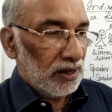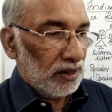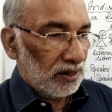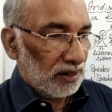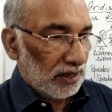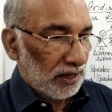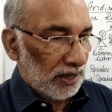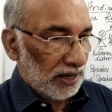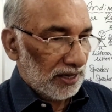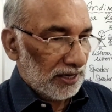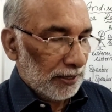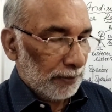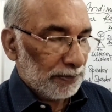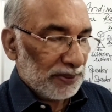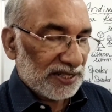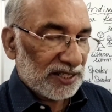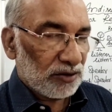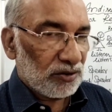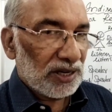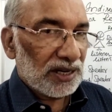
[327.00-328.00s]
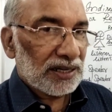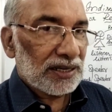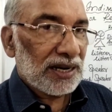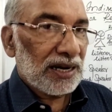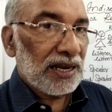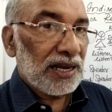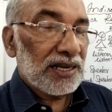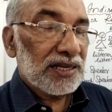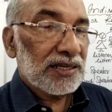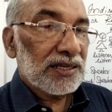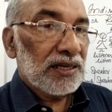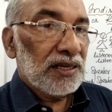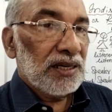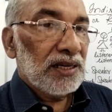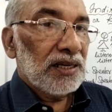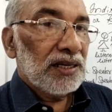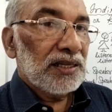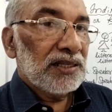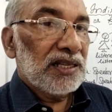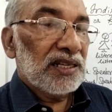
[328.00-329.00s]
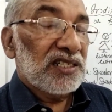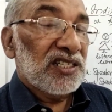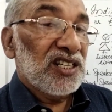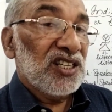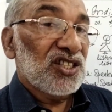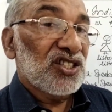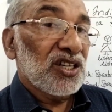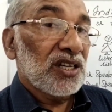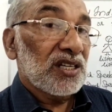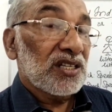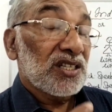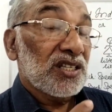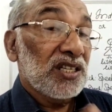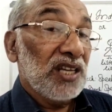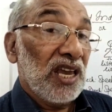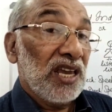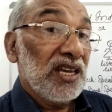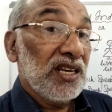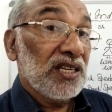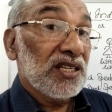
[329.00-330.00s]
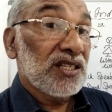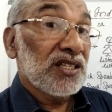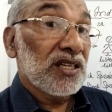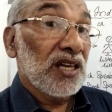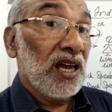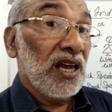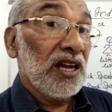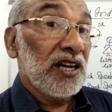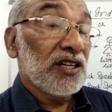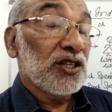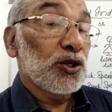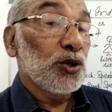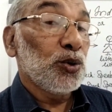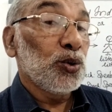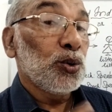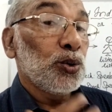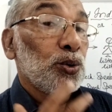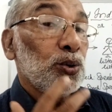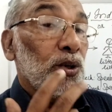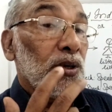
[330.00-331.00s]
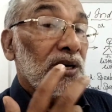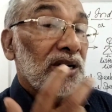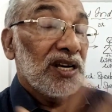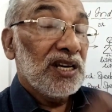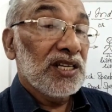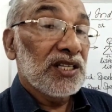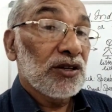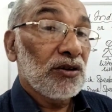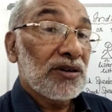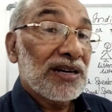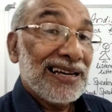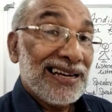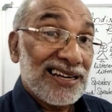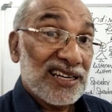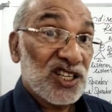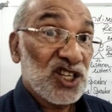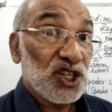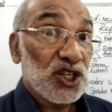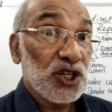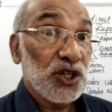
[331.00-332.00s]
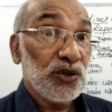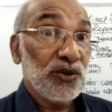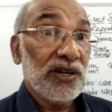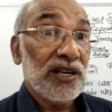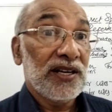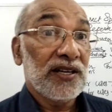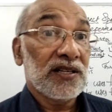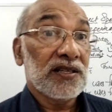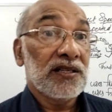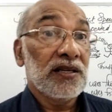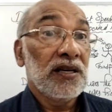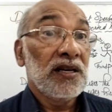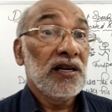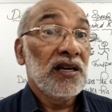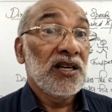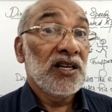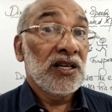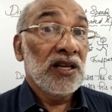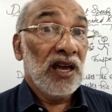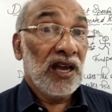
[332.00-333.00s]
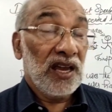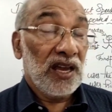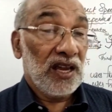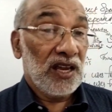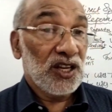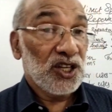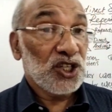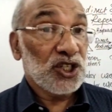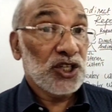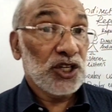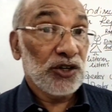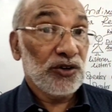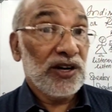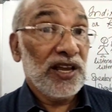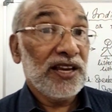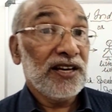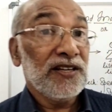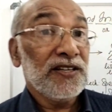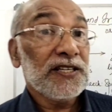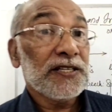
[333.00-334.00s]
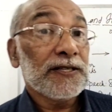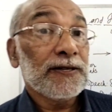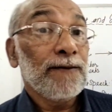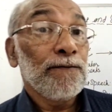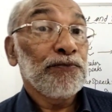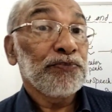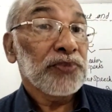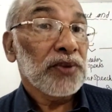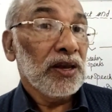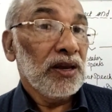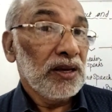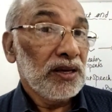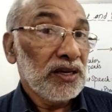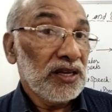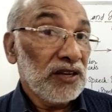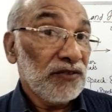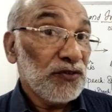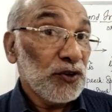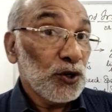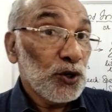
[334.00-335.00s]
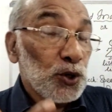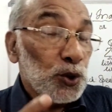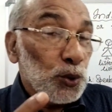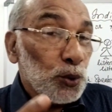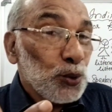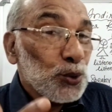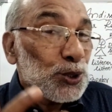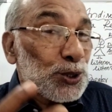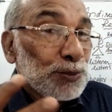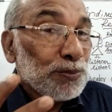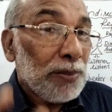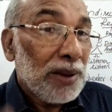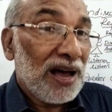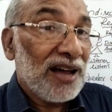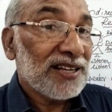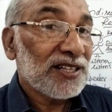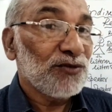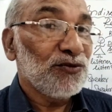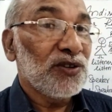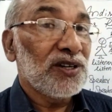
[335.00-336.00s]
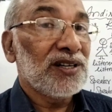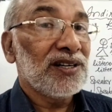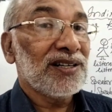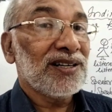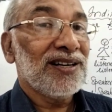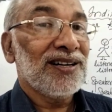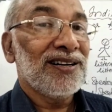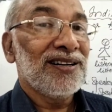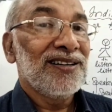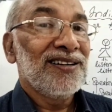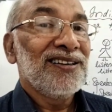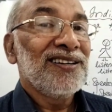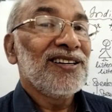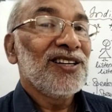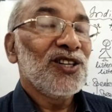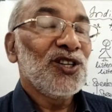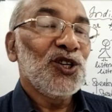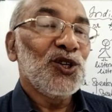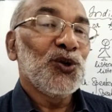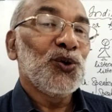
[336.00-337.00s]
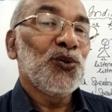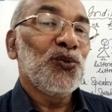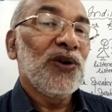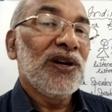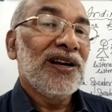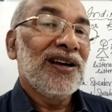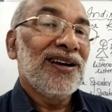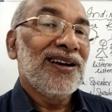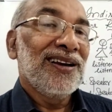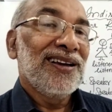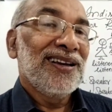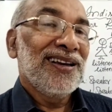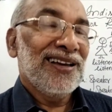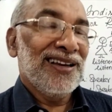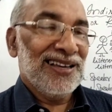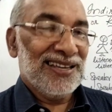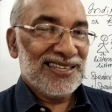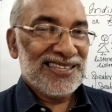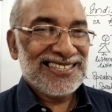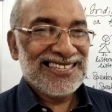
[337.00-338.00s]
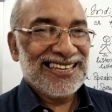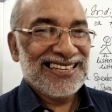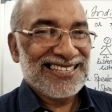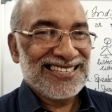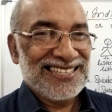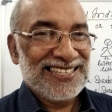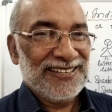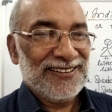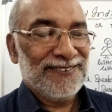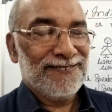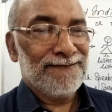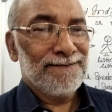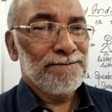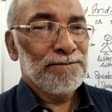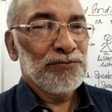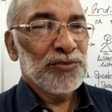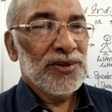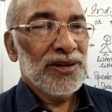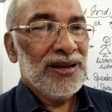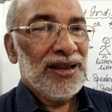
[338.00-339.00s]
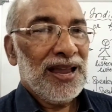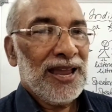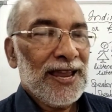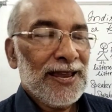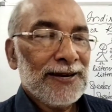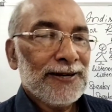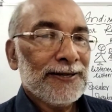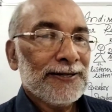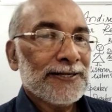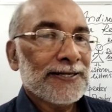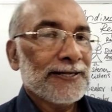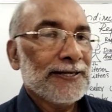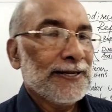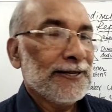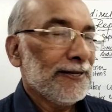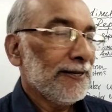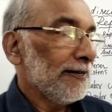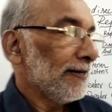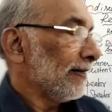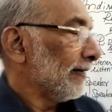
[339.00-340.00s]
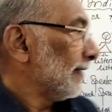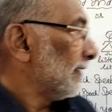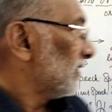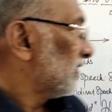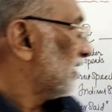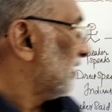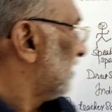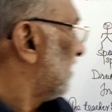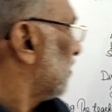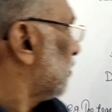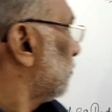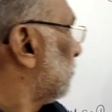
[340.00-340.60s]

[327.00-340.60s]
Okay, in a particular class, the teacher says to his or her students, if you do smart work, you will succeed. And see, the